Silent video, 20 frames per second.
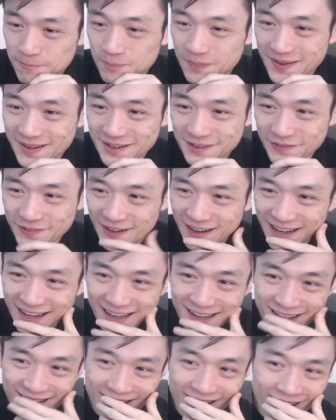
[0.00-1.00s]
bit of
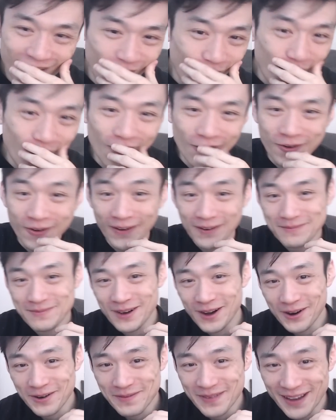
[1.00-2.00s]
a awkward
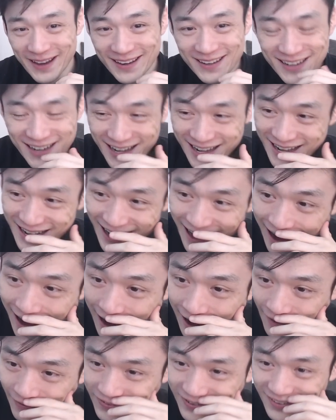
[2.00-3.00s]
moment
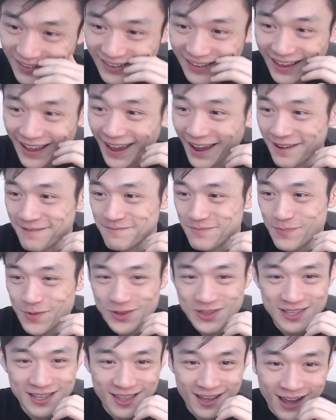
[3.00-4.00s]
after the game
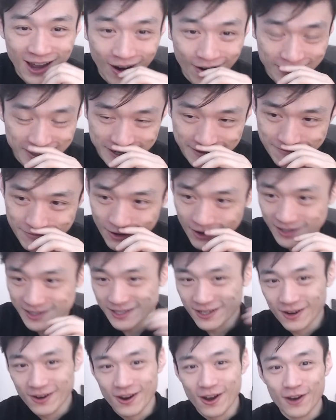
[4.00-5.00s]
between the coaching box.
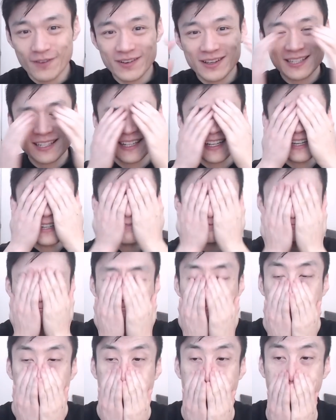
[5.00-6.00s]
So obviously,
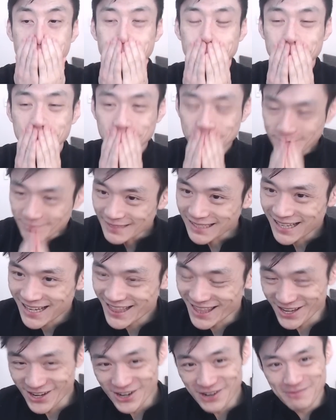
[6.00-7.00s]

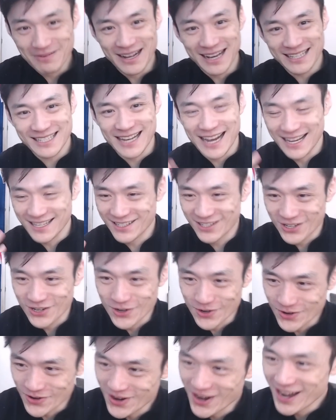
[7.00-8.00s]
the All Blacks has
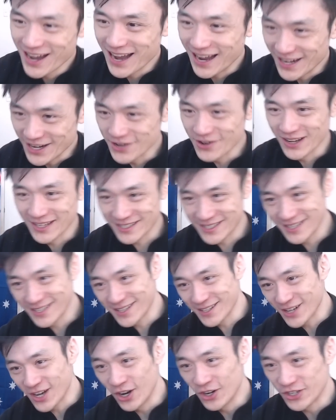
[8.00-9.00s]
two new
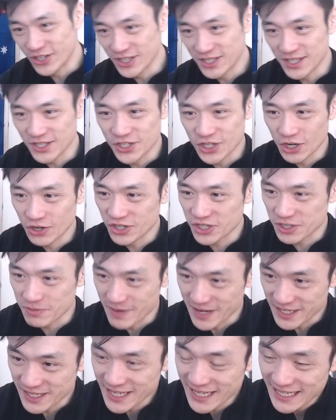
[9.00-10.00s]
assistant coaches in Joe
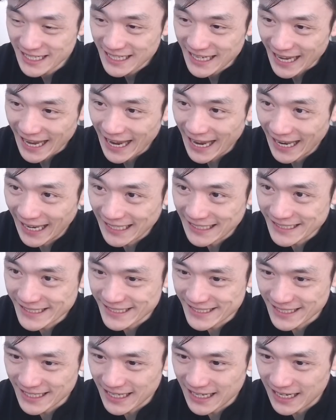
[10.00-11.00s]
Schmidt and
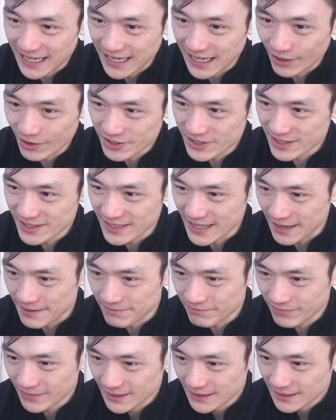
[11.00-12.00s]
what's his name?
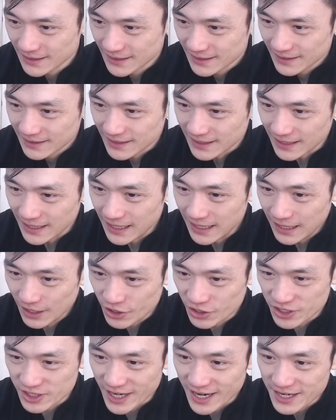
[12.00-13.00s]

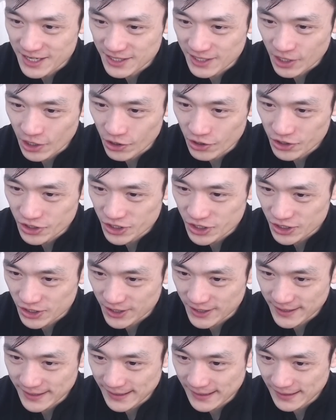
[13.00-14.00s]
Crusaders coach
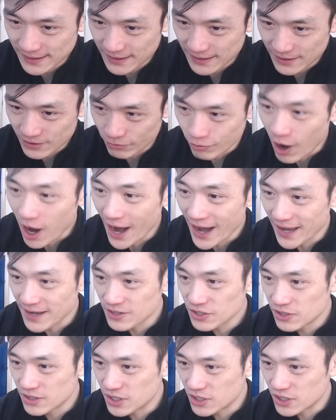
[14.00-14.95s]
Ryan.